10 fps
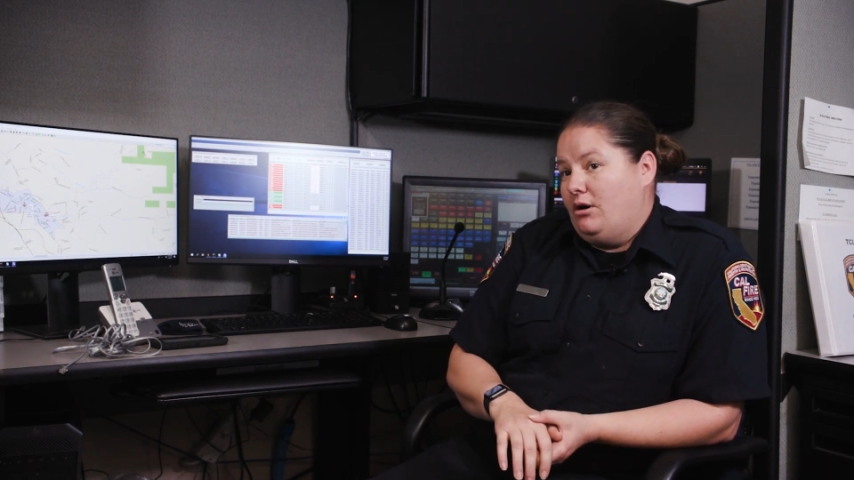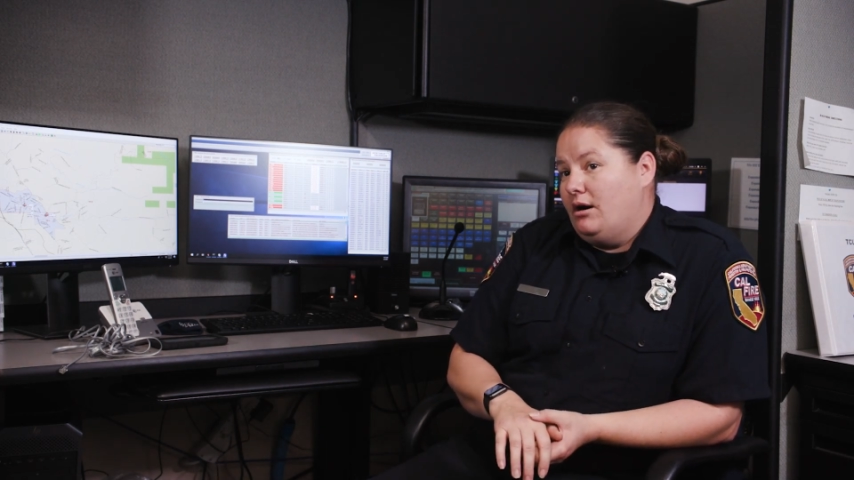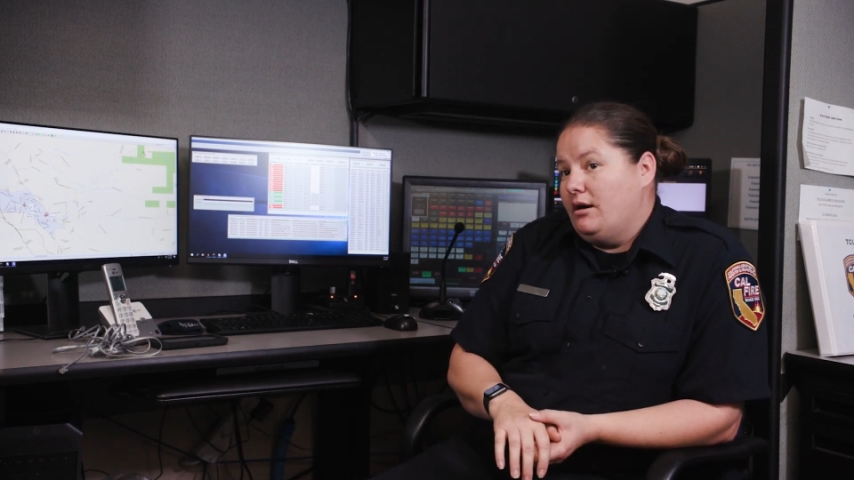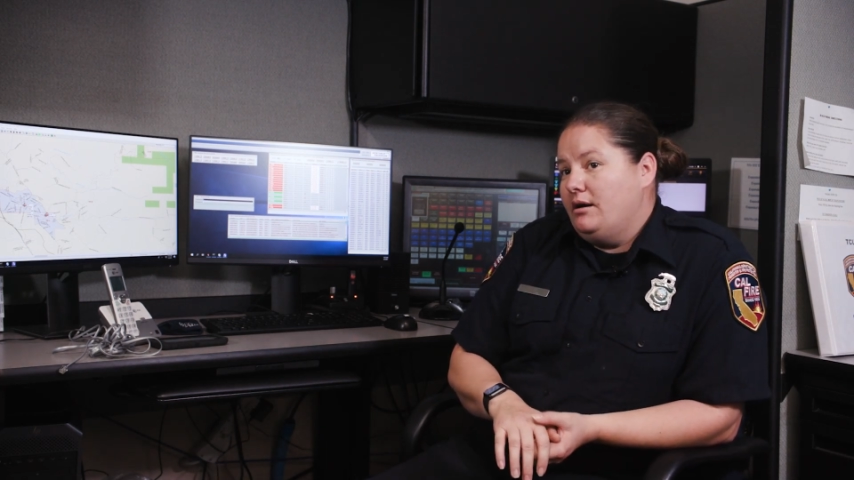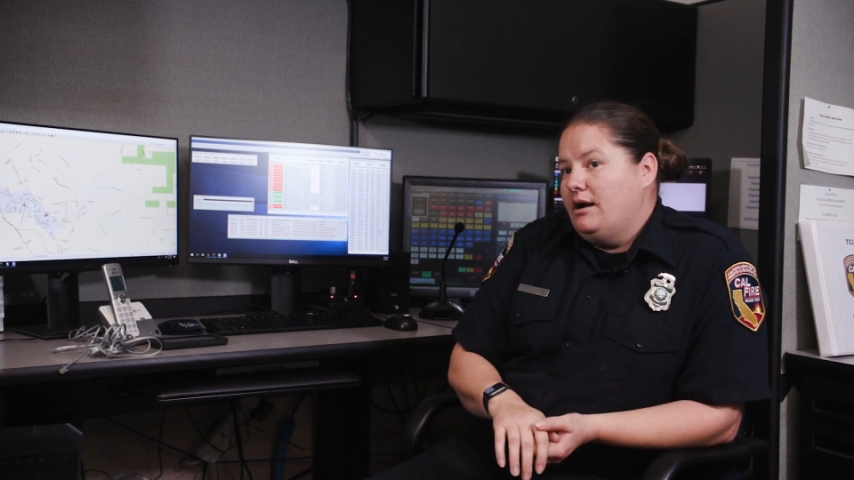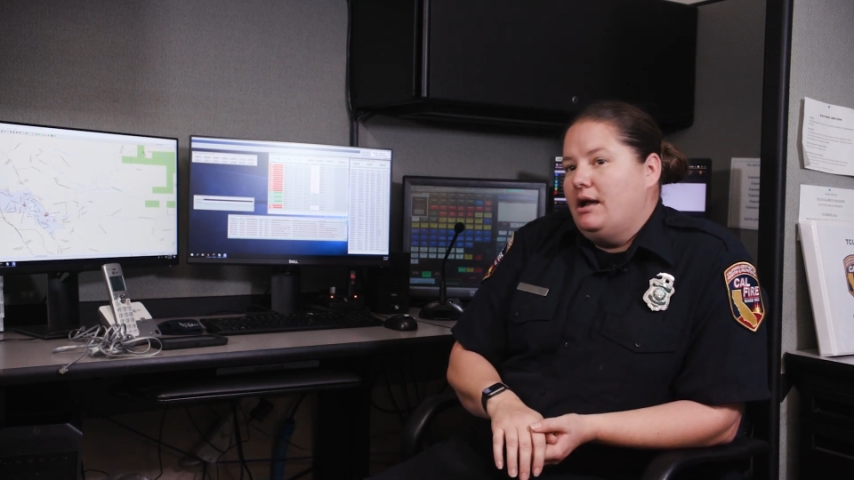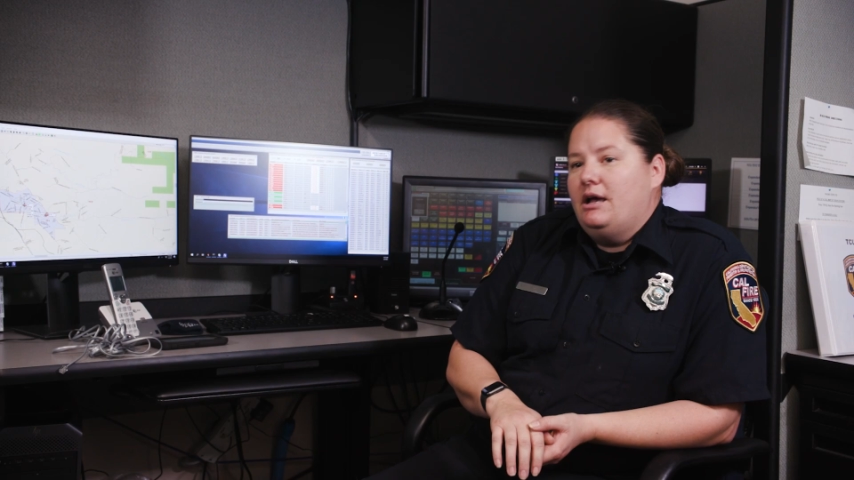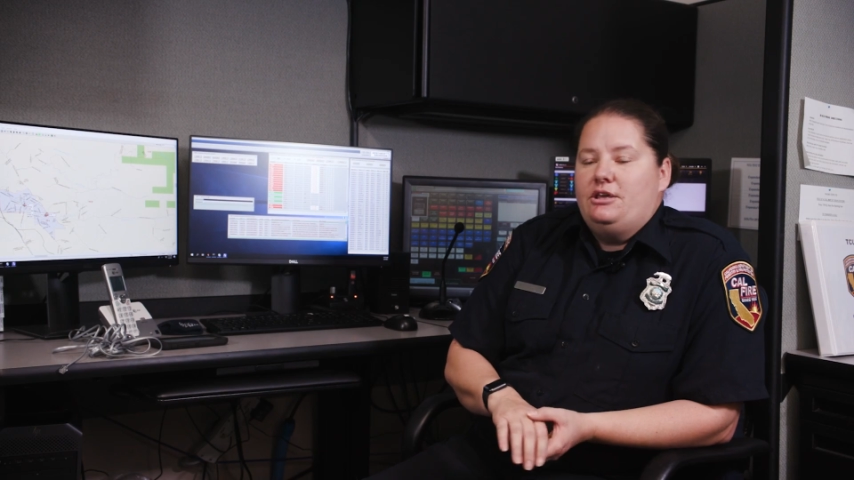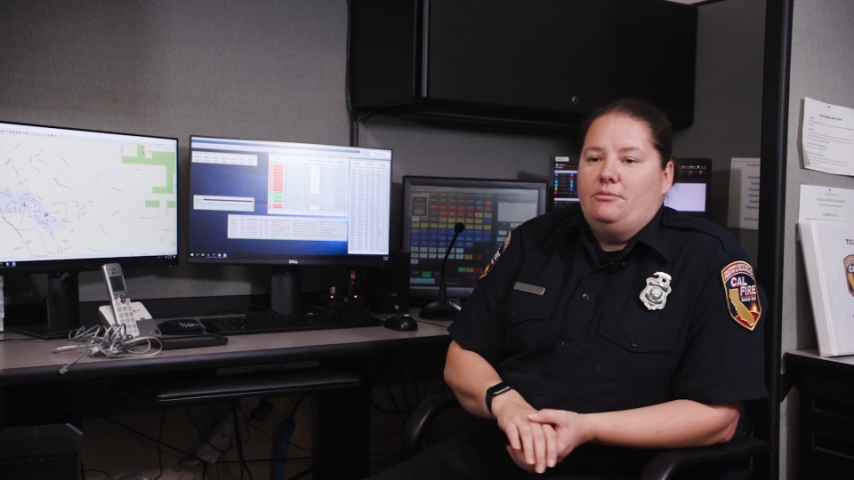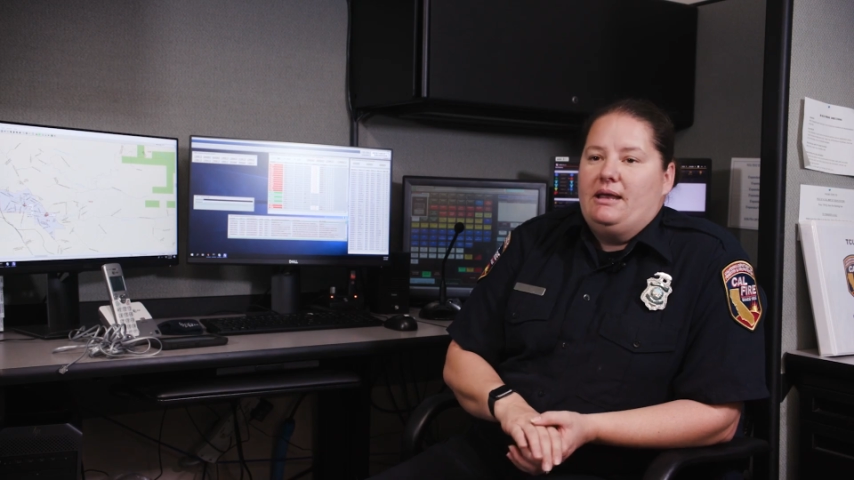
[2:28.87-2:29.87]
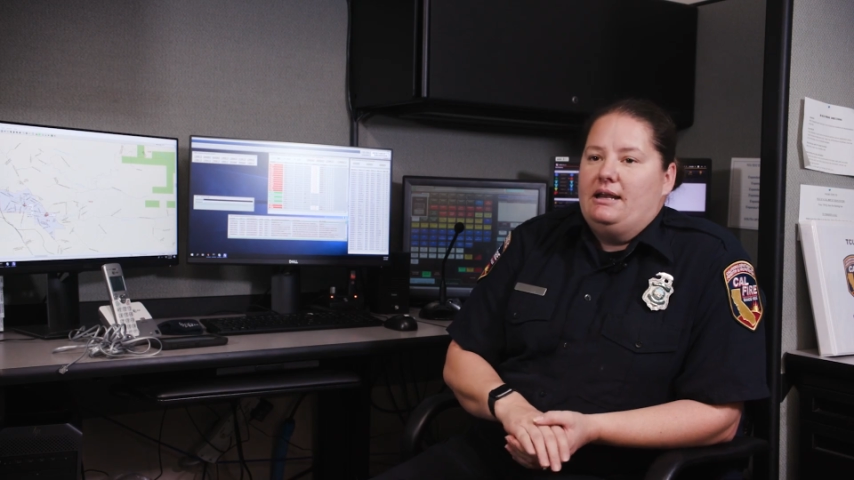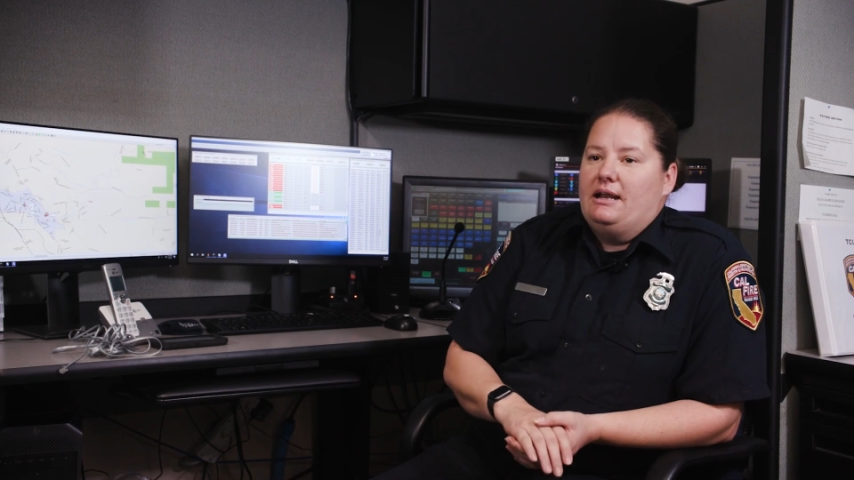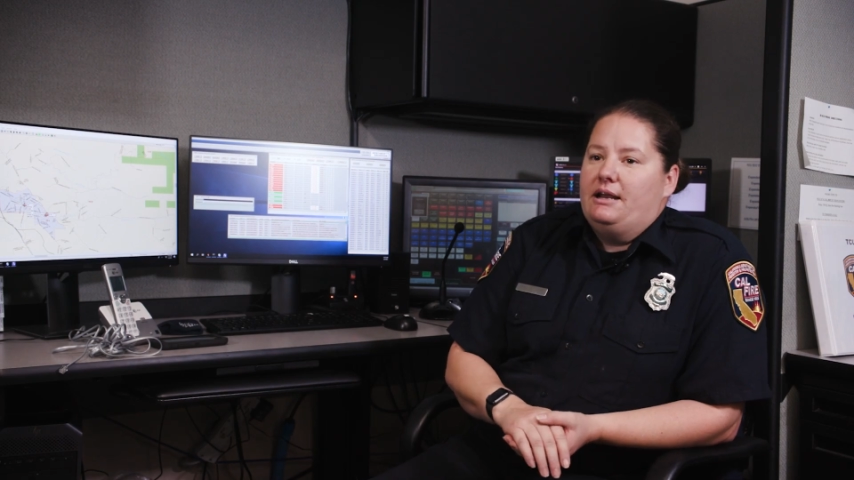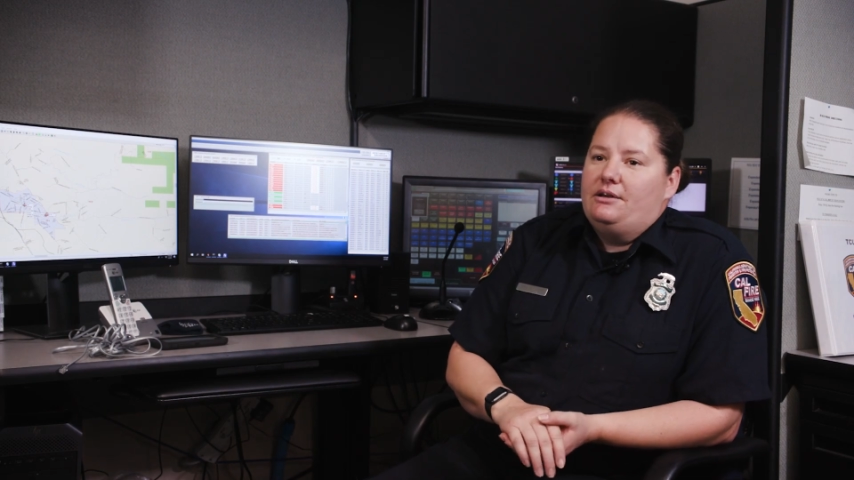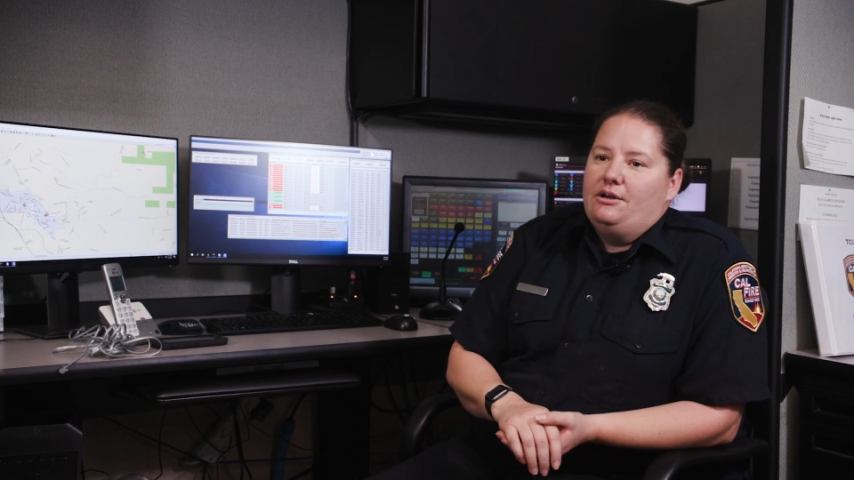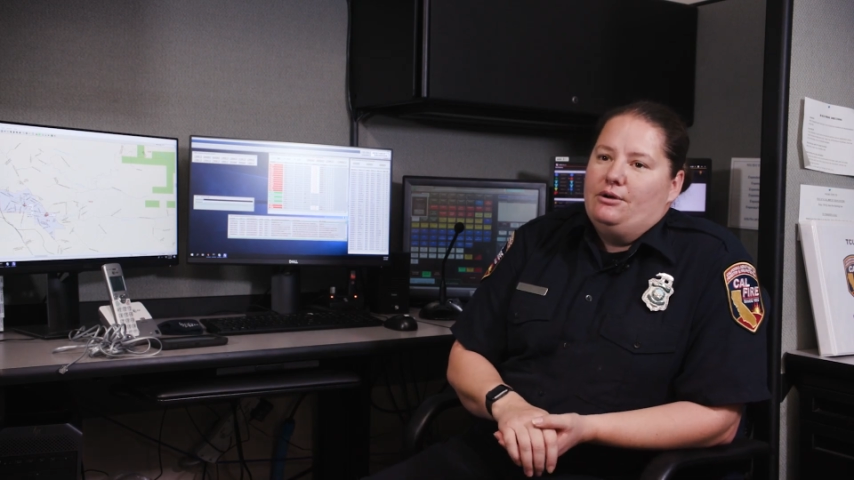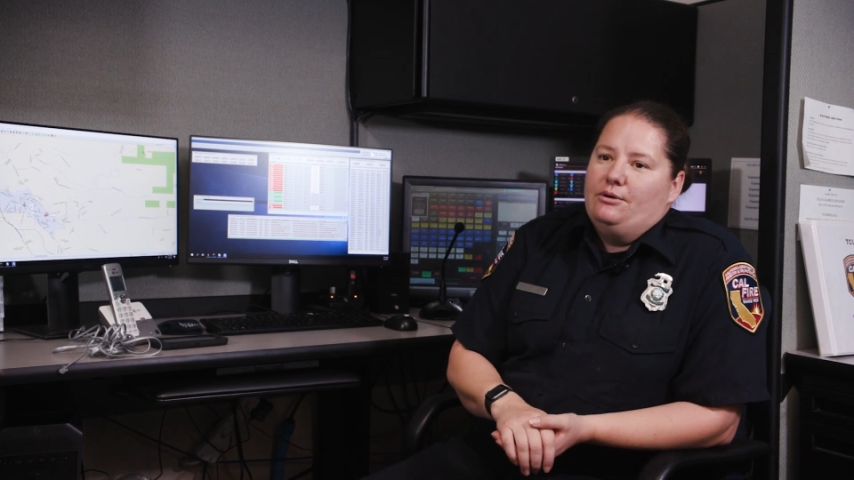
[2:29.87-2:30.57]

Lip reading: are, you may not know